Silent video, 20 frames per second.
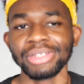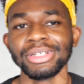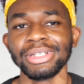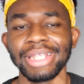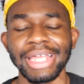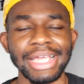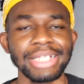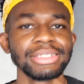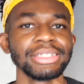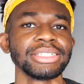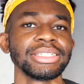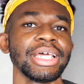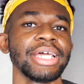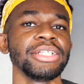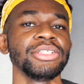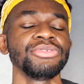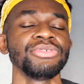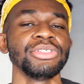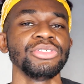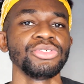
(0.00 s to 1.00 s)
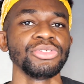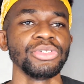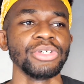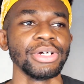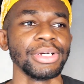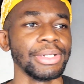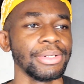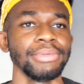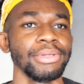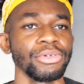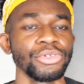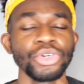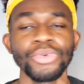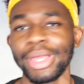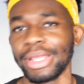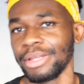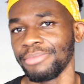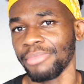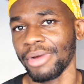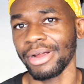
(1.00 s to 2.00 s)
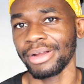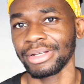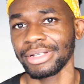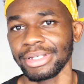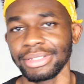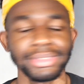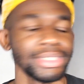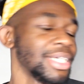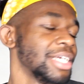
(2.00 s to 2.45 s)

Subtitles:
the latest entry to the Kuwaiti market,